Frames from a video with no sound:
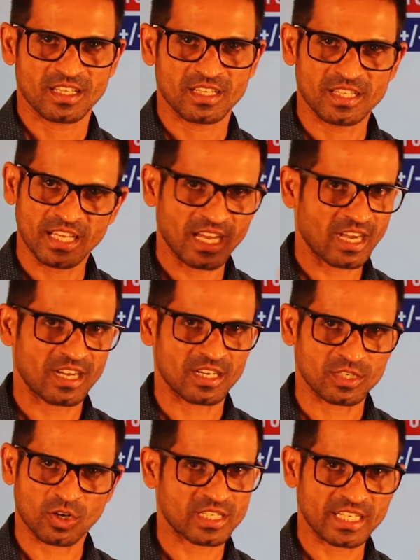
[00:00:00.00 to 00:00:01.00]
They are
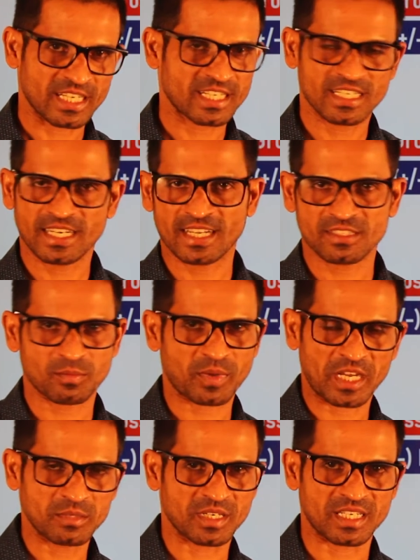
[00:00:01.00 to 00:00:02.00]
not taken as a
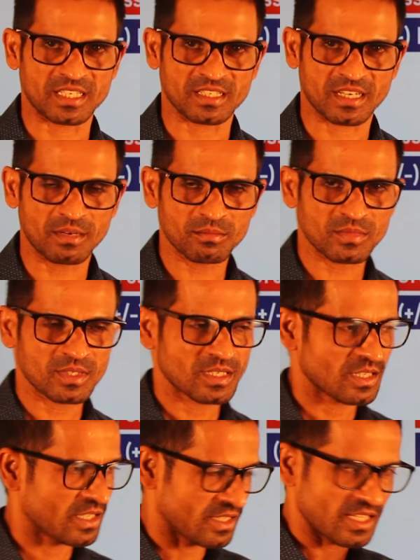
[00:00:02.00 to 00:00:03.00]
primary income,
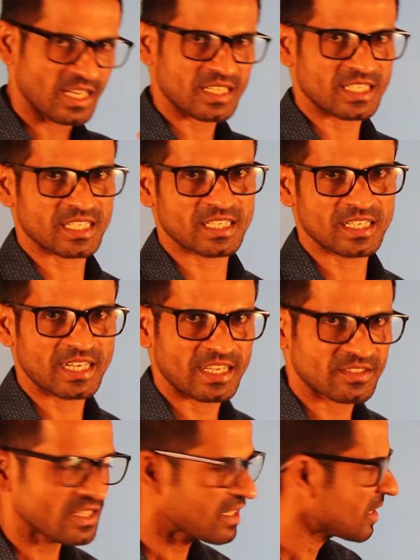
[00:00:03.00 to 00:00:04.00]
they are taken
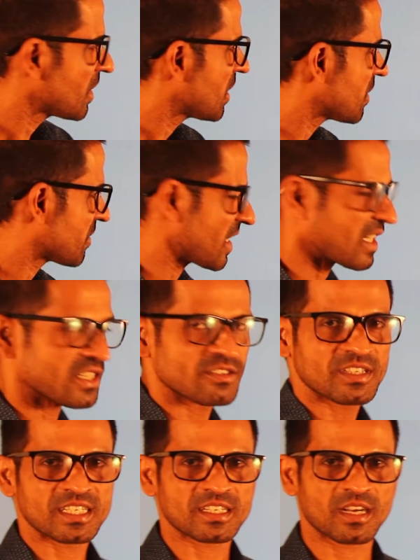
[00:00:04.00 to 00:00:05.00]
as a
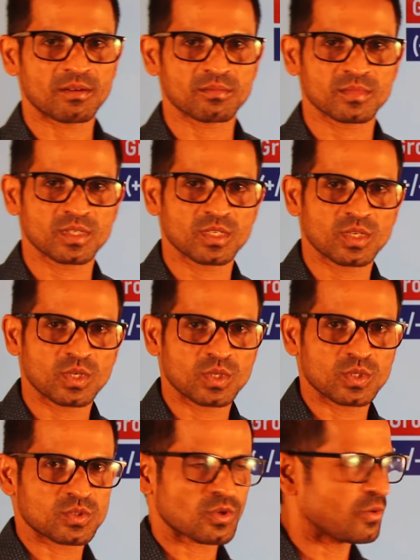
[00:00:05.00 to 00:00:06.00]
secondary income.
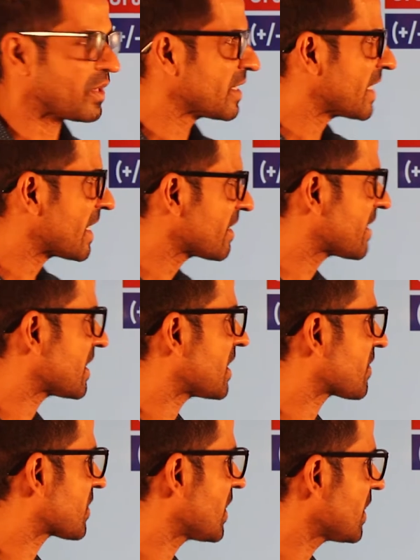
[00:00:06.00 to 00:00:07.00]
So when that is
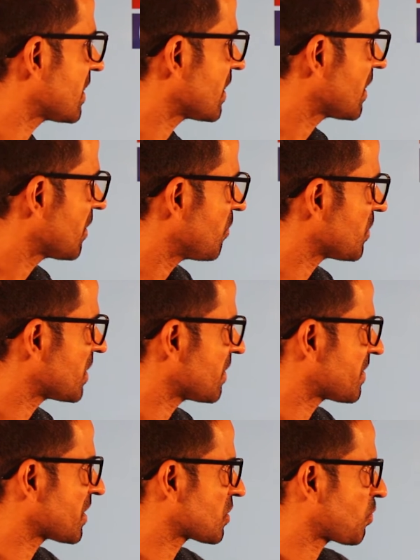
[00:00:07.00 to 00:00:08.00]
adjusted, which
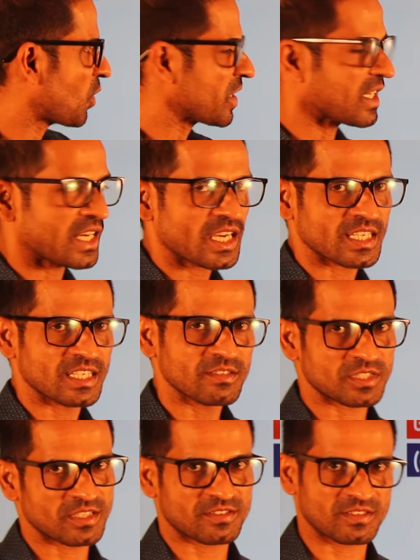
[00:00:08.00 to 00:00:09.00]
is 6.9,
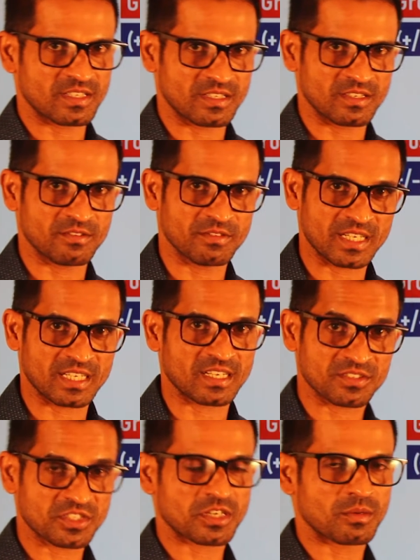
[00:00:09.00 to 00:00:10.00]
which is a very
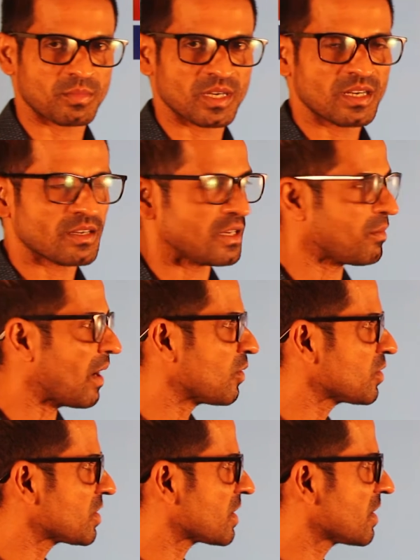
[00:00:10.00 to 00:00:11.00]
considerable
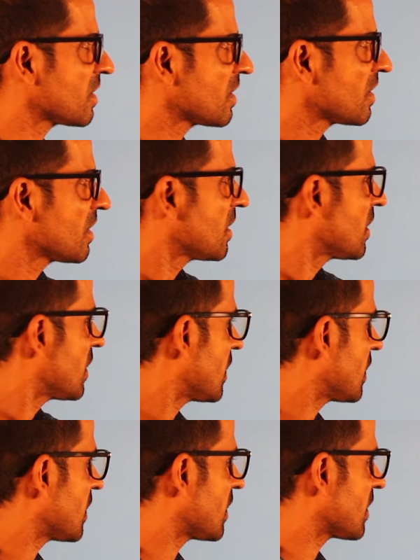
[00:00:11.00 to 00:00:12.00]
amount,
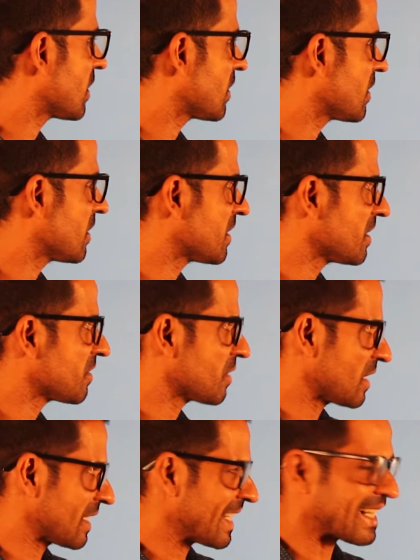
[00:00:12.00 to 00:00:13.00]
it
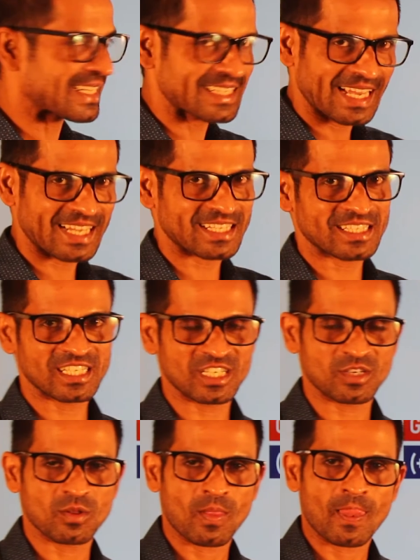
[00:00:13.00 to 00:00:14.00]
is greater than
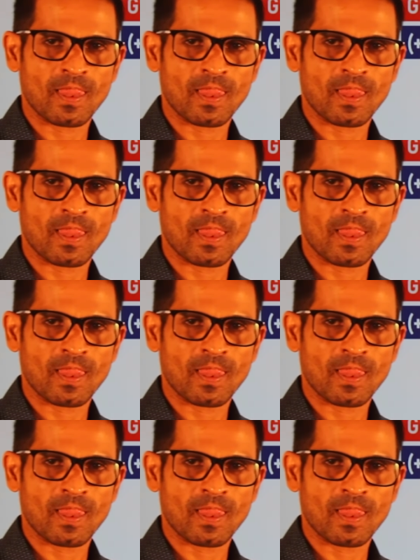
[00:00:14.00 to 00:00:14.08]
the